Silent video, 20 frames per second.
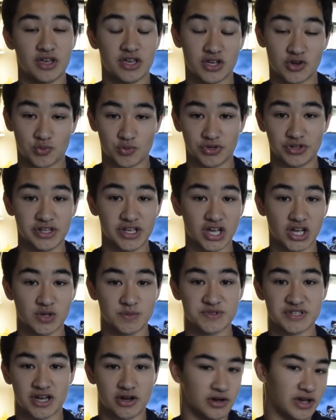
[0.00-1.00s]
It really
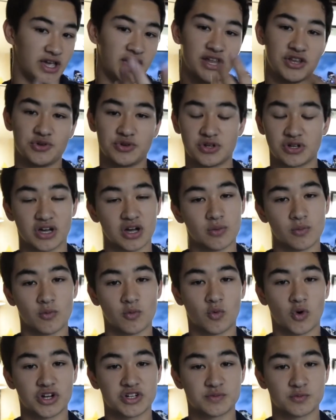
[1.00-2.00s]
helps out, and you can come
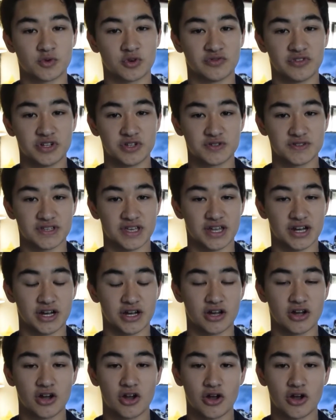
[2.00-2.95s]
and watch more videos later.